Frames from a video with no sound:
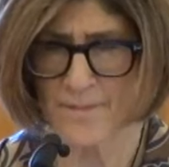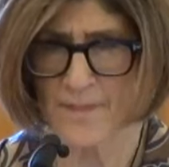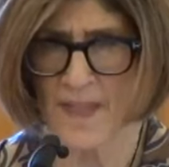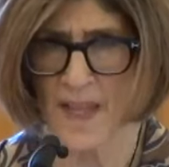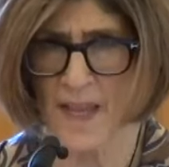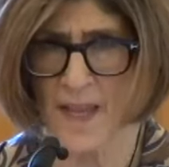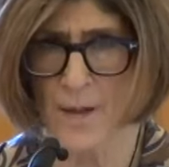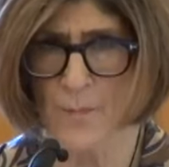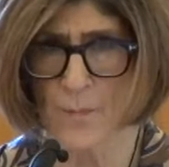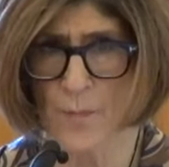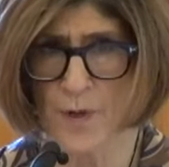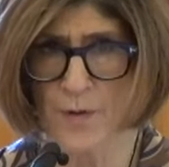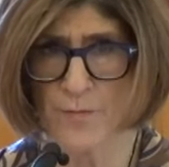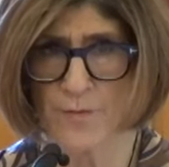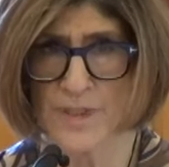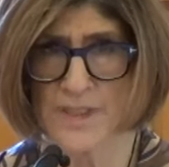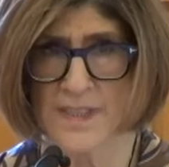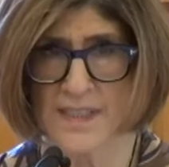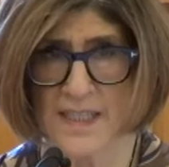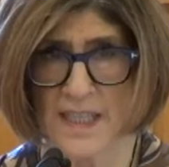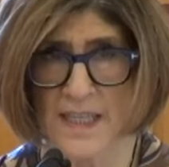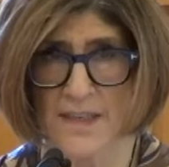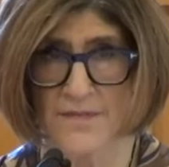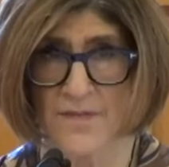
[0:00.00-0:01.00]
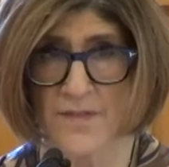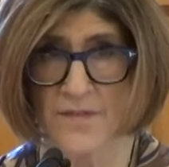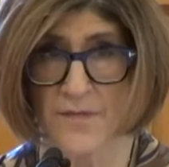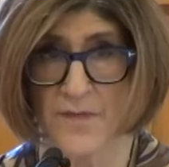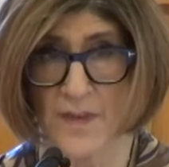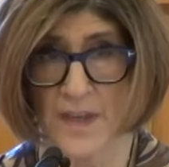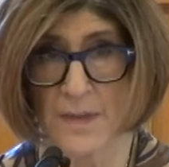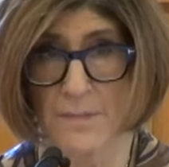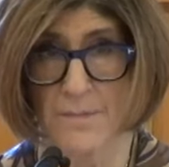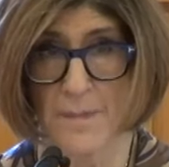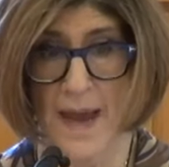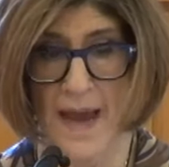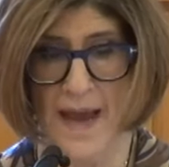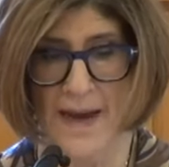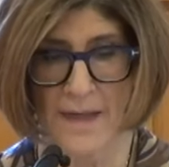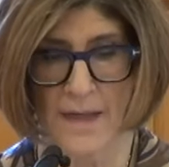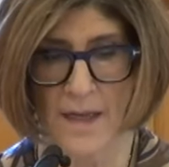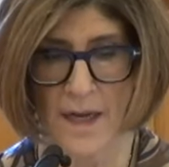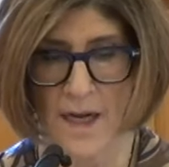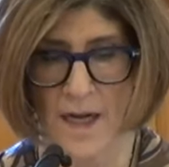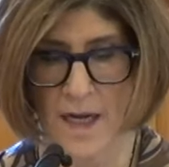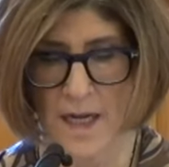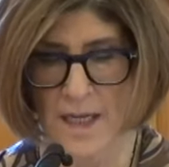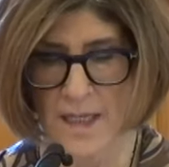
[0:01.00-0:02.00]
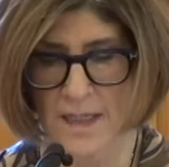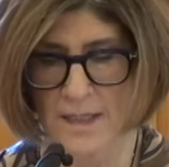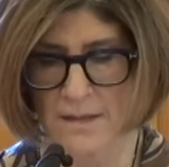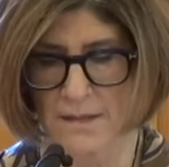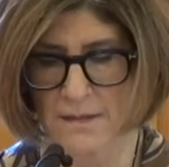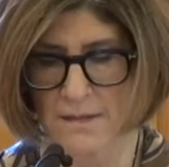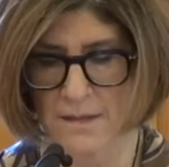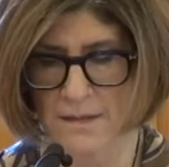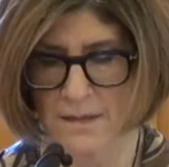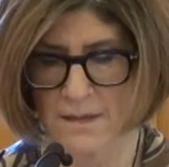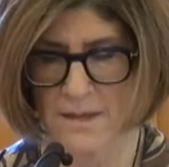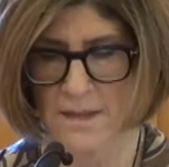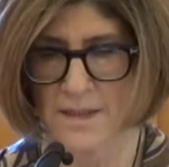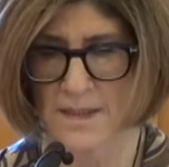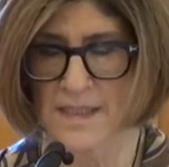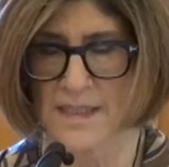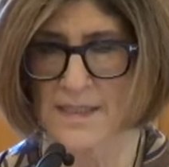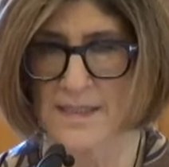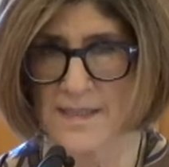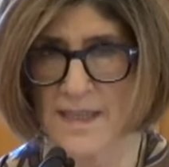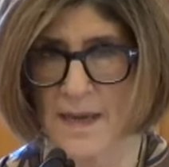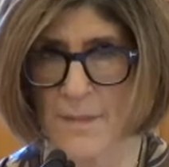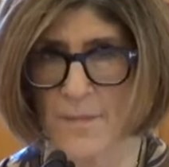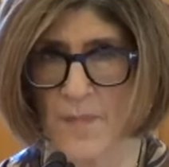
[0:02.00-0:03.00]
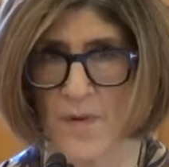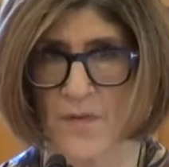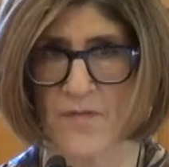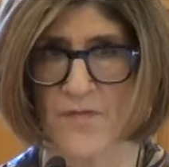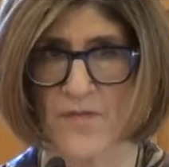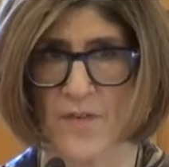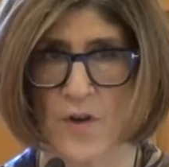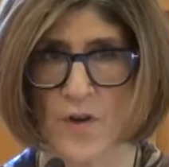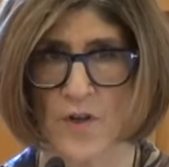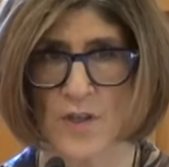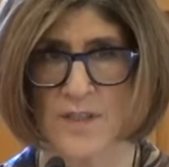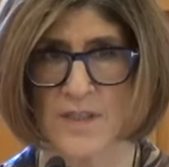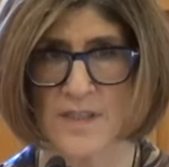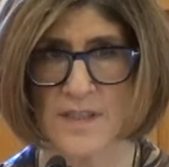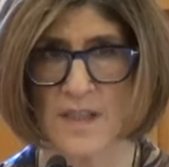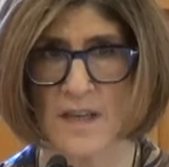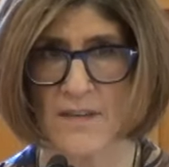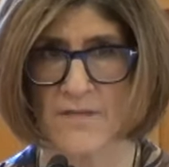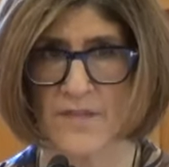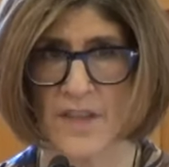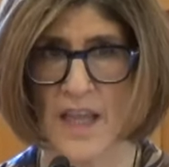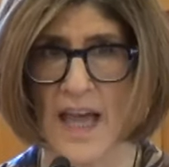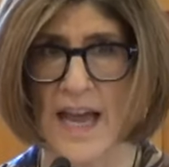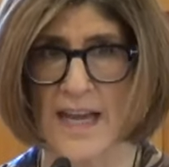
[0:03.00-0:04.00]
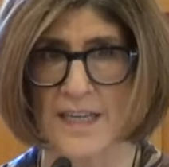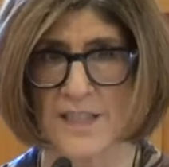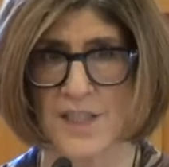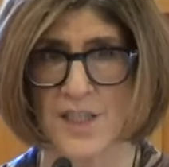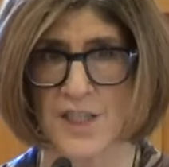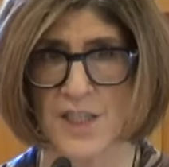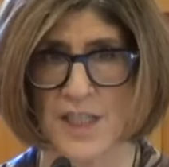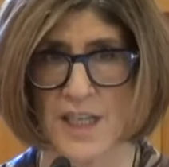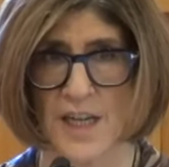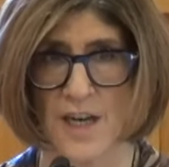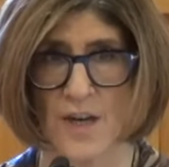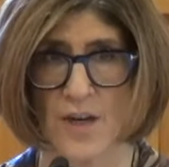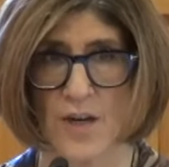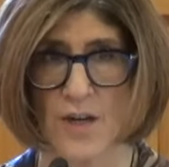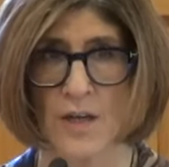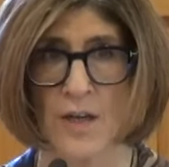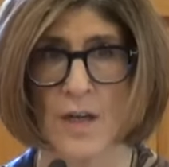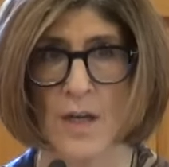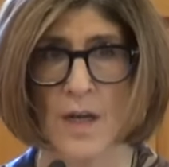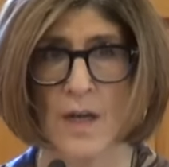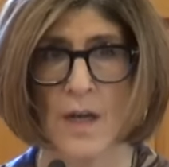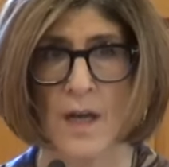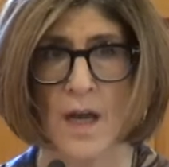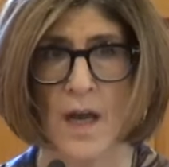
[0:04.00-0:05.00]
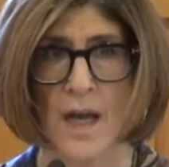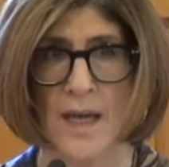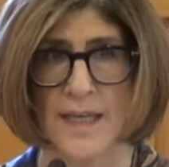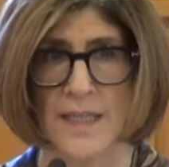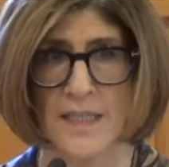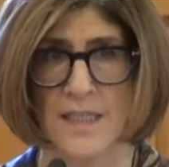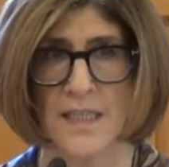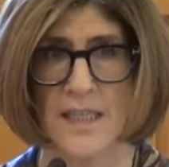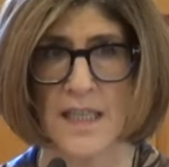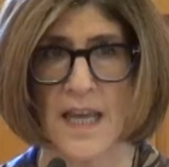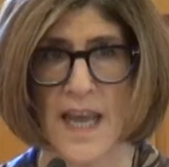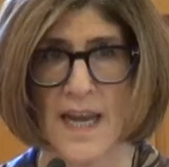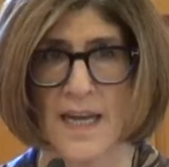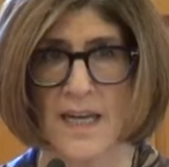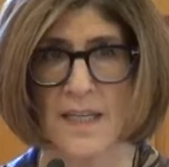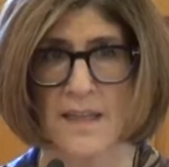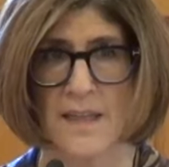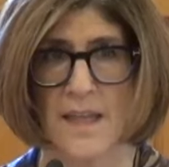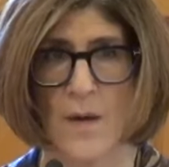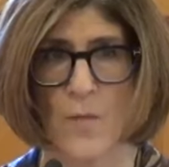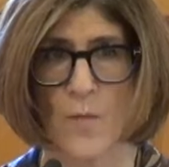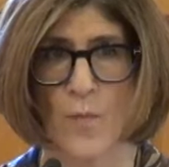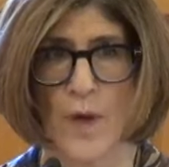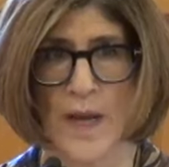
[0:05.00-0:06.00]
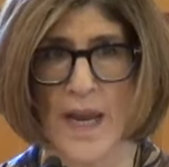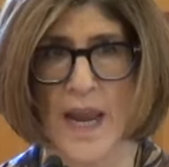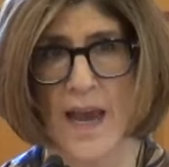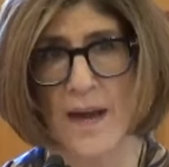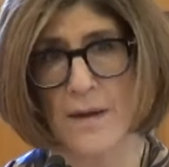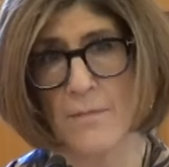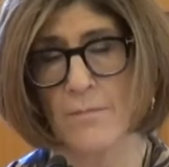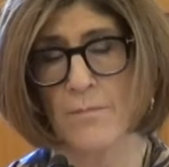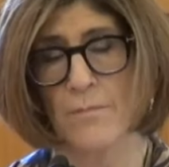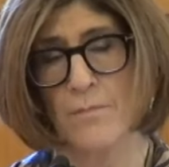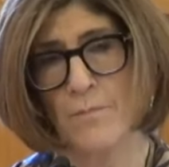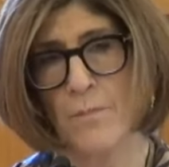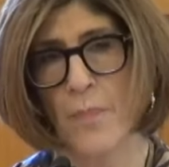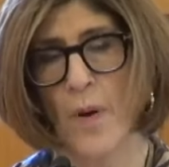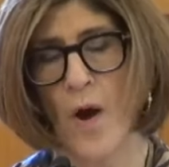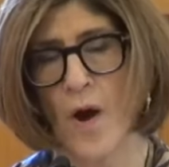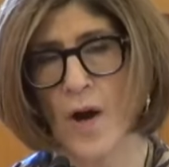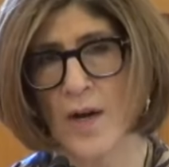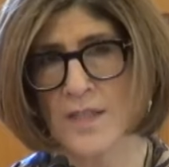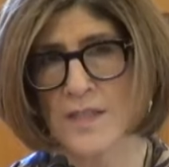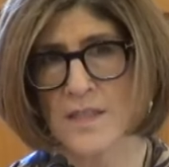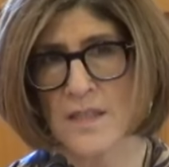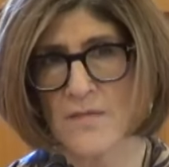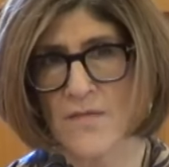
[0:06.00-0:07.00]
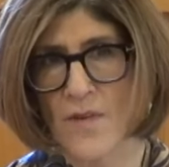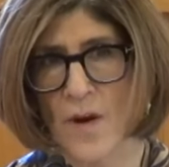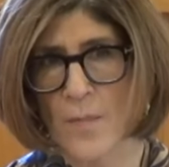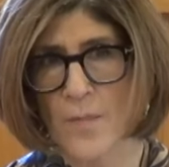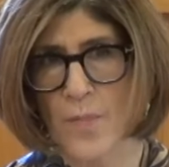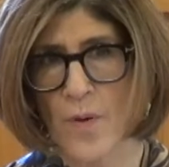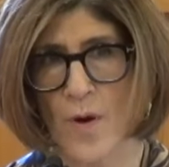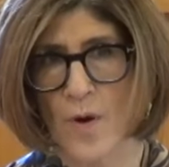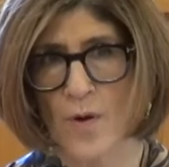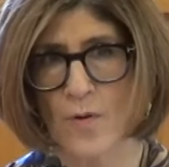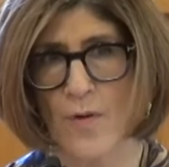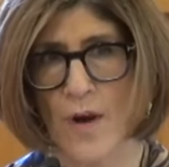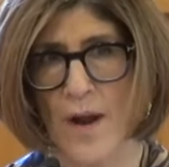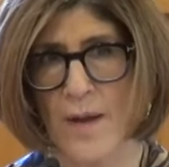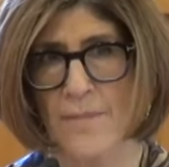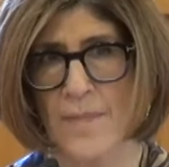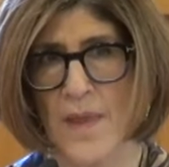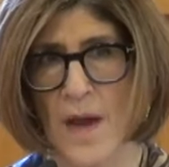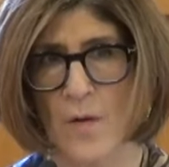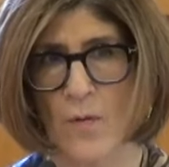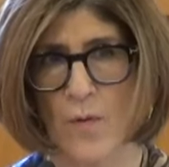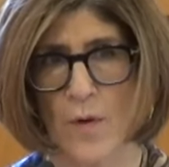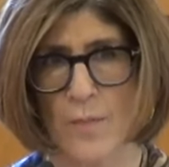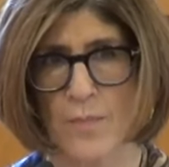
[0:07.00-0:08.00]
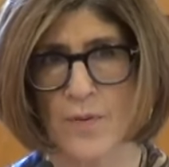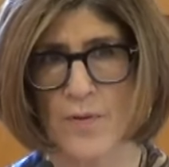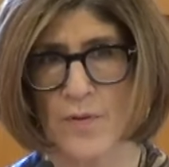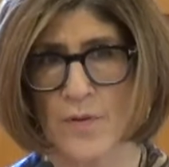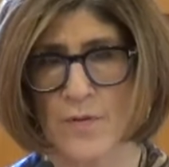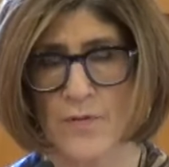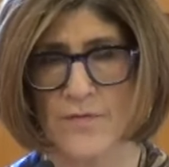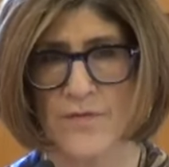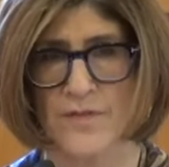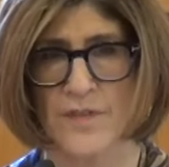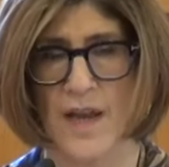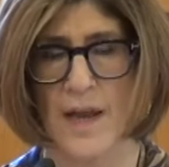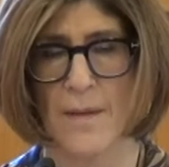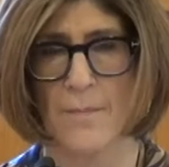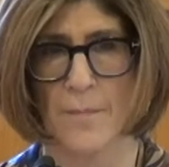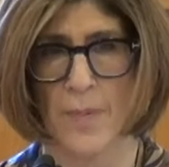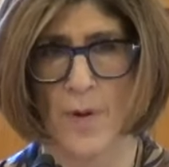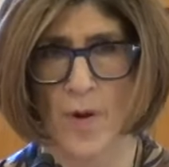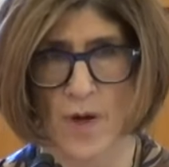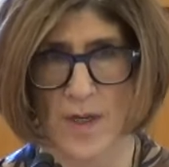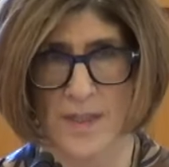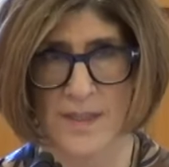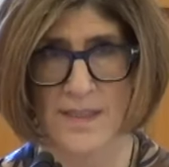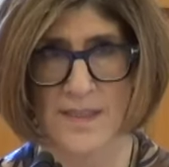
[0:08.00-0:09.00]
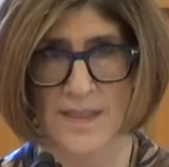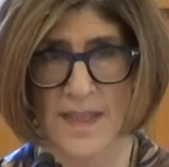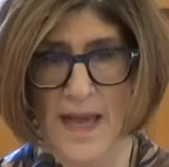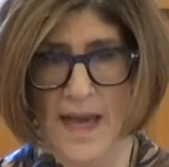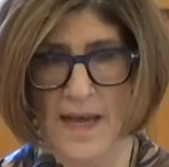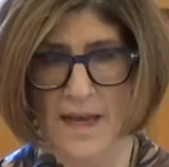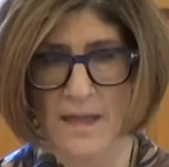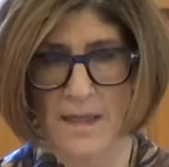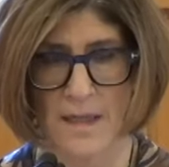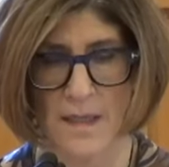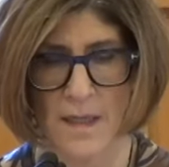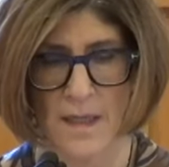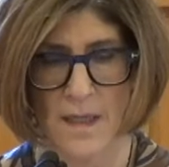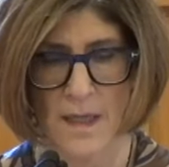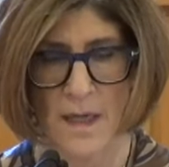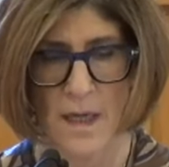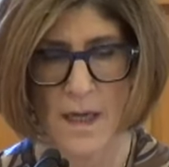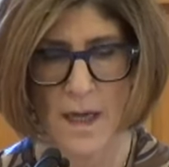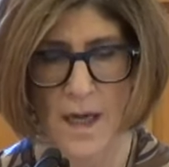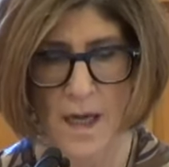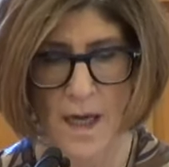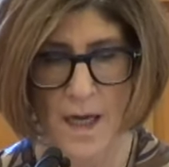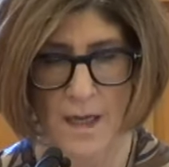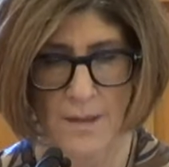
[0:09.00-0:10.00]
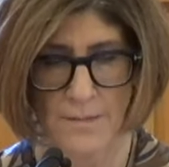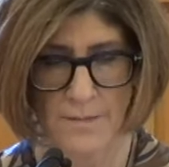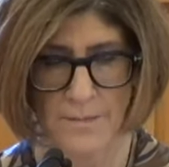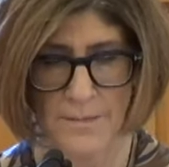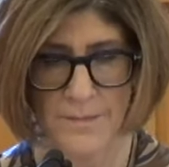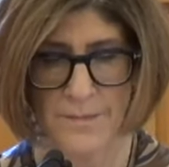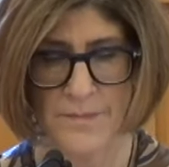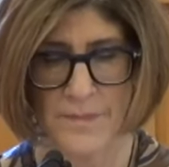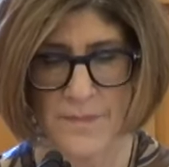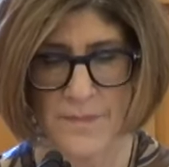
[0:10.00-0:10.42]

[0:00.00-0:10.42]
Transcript: And we received feedback on December 1st of last year indicating that we had parts of our program that were approved and parts that um,